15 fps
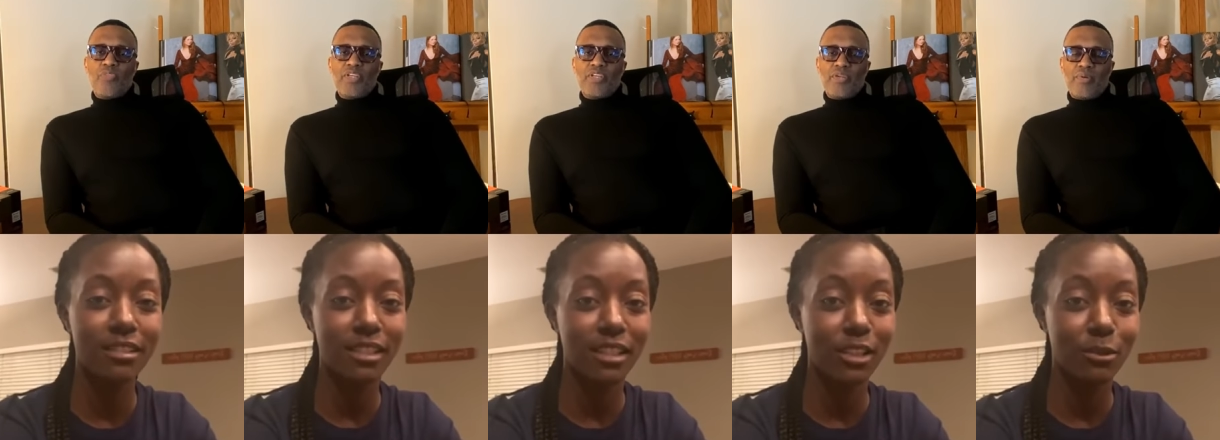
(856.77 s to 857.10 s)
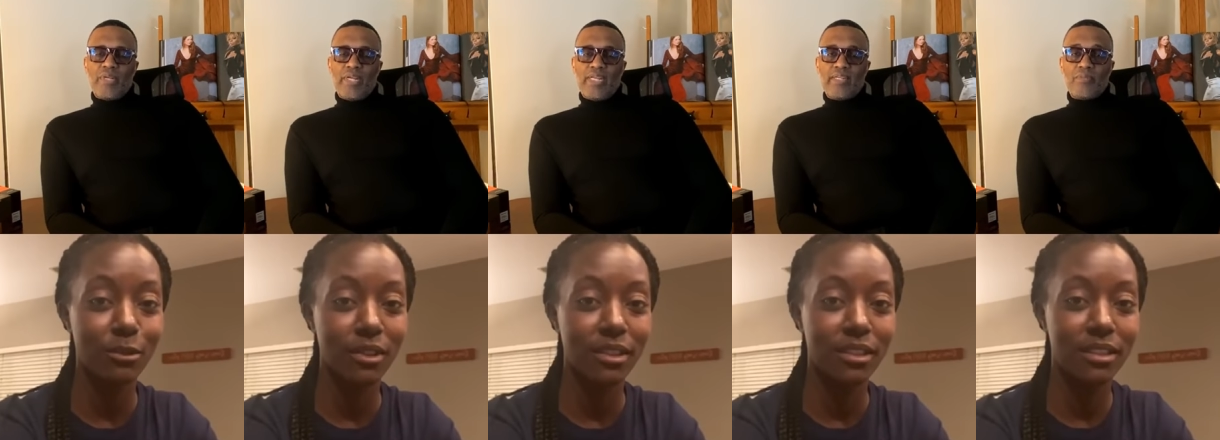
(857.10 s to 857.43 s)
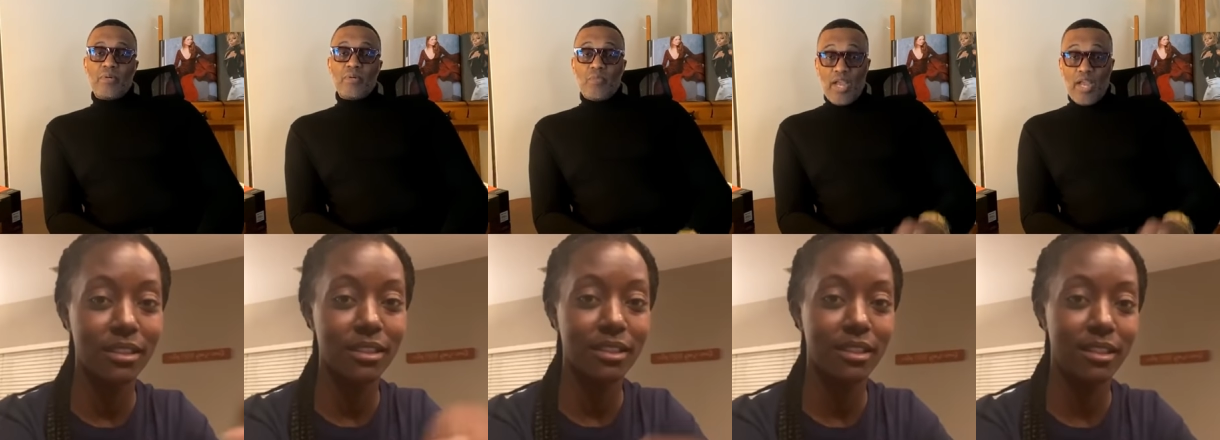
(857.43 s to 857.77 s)
Speaker 1: you're ready?
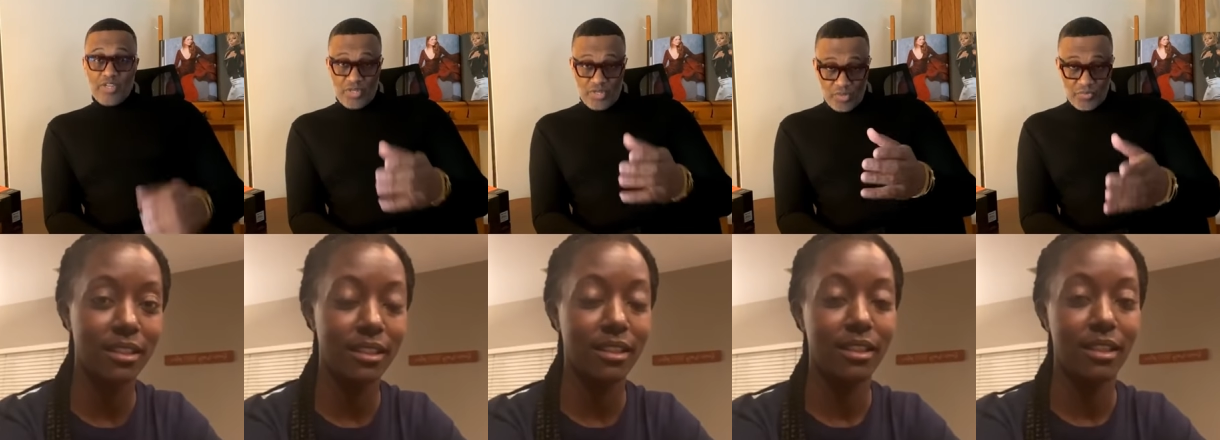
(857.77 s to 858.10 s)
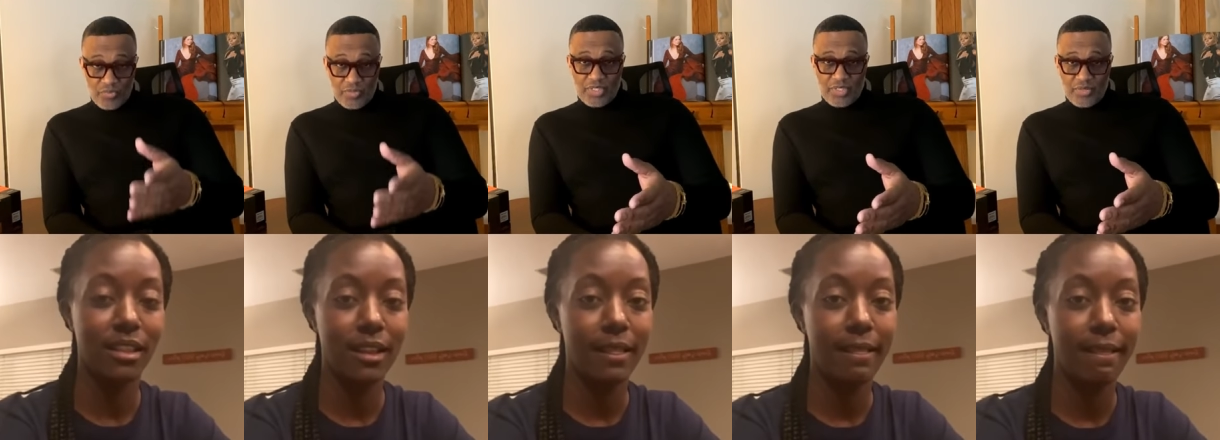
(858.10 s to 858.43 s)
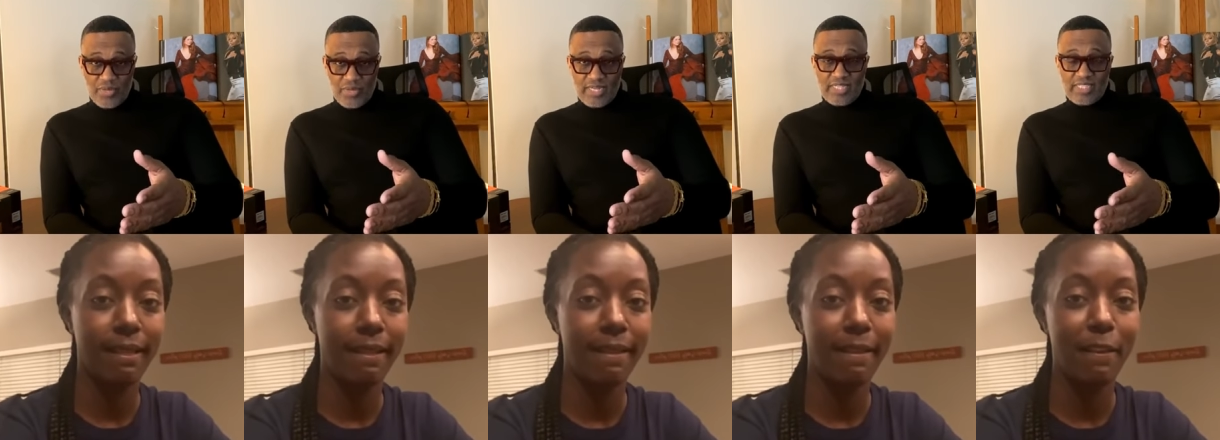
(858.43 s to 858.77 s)
But why you don't think you're
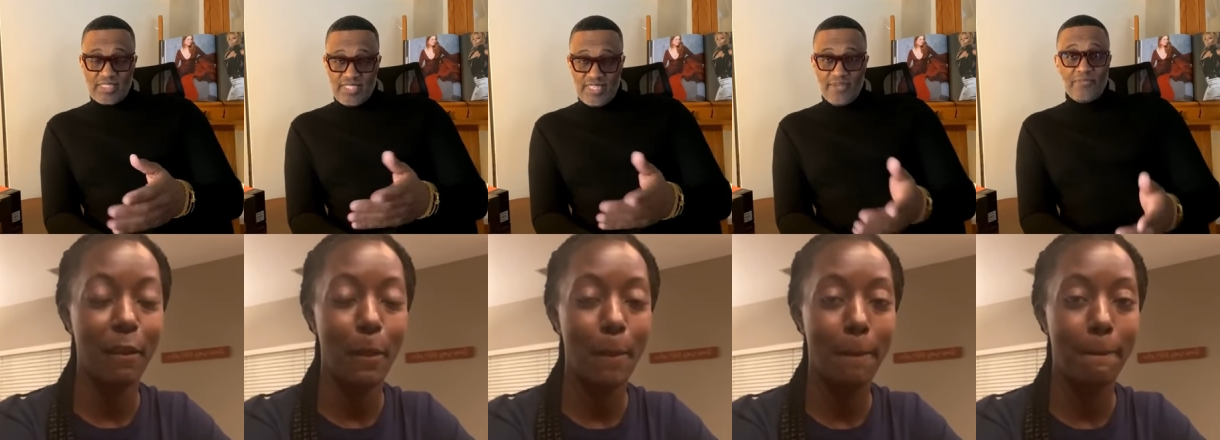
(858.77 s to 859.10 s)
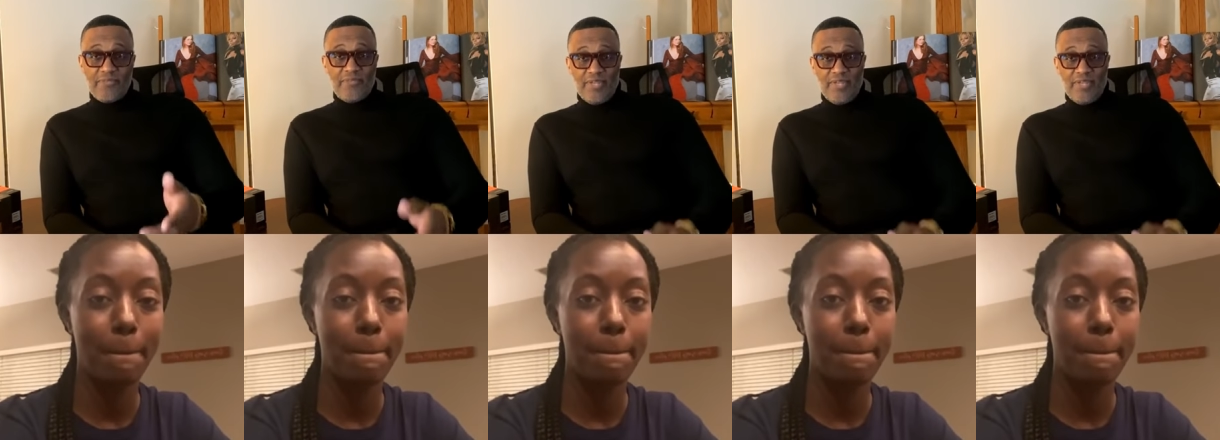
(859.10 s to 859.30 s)
ready is different.